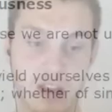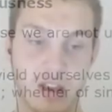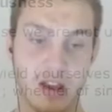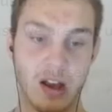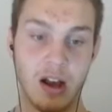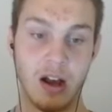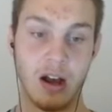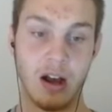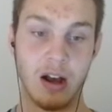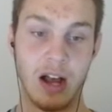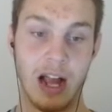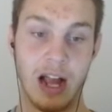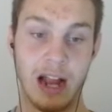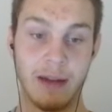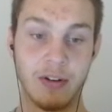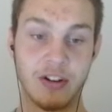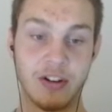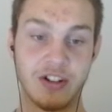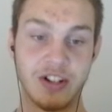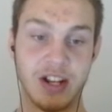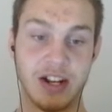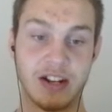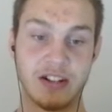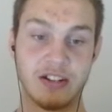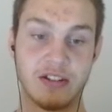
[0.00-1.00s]
Uh, I
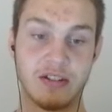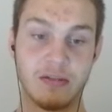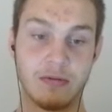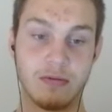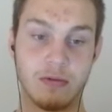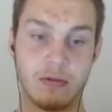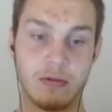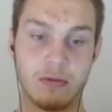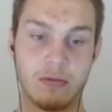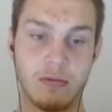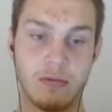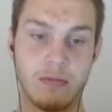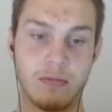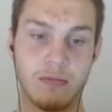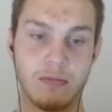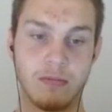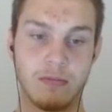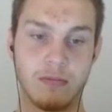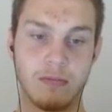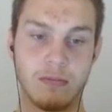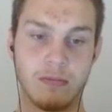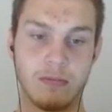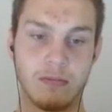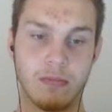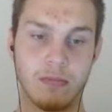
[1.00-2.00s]
reject.
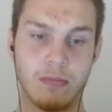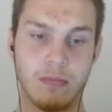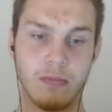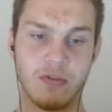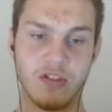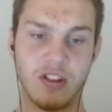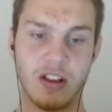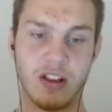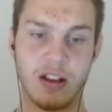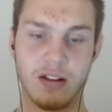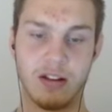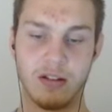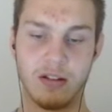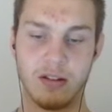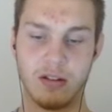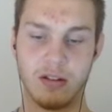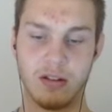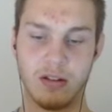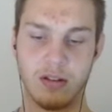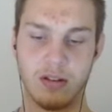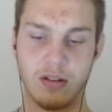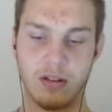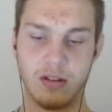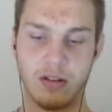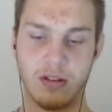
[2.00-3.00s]
What was that?
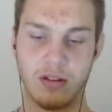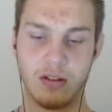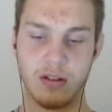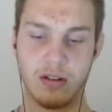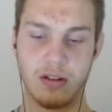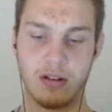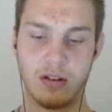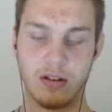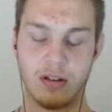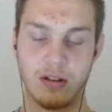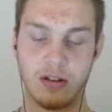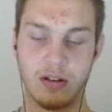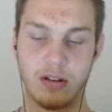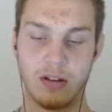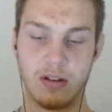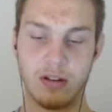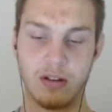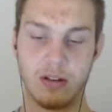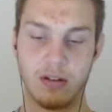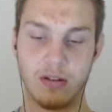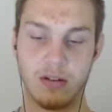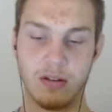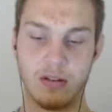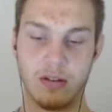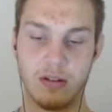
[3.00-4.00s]
Uh,
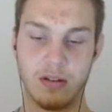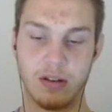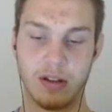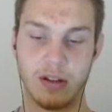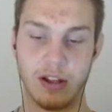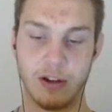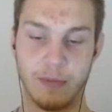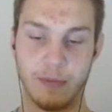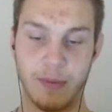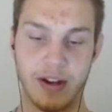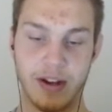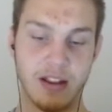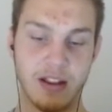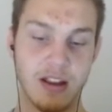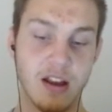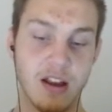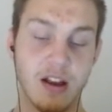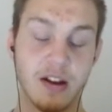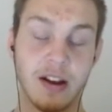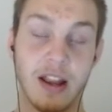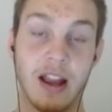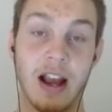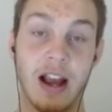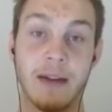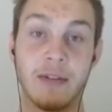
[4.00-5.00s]
never mind.
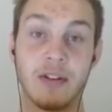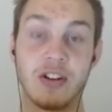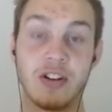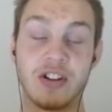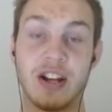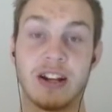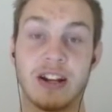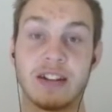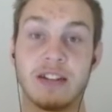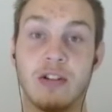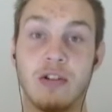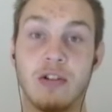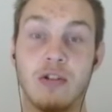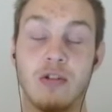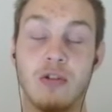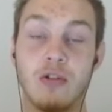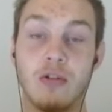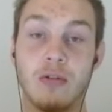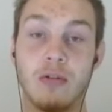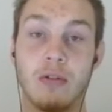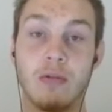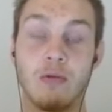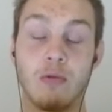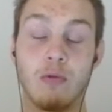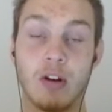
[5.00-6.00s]
Okay, I reject the
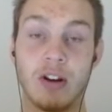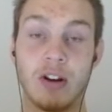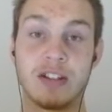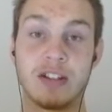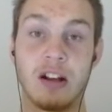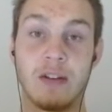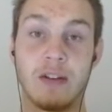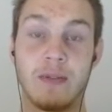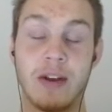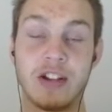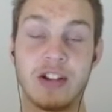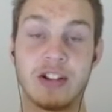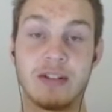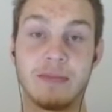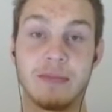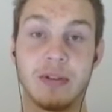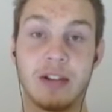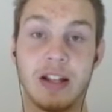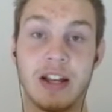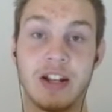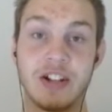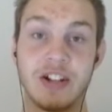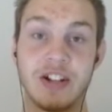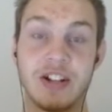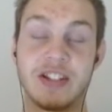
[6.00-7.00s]
whole work salvation
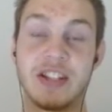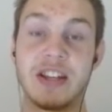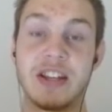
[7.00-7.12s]
Pelagian.